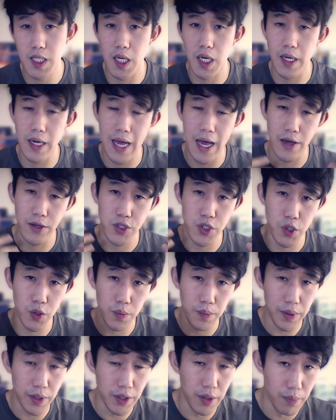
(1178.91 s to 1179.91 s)
on how to
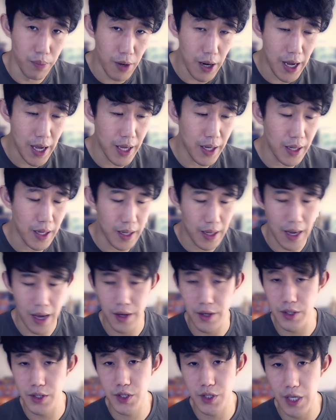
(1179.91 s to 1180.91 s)
build a brand and how
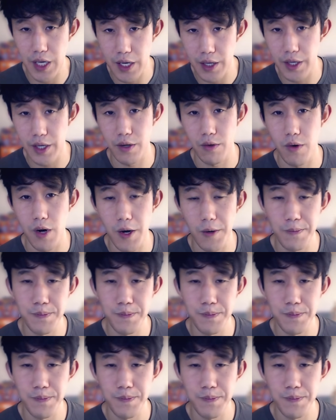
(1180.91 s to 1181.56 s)
to scale and grow.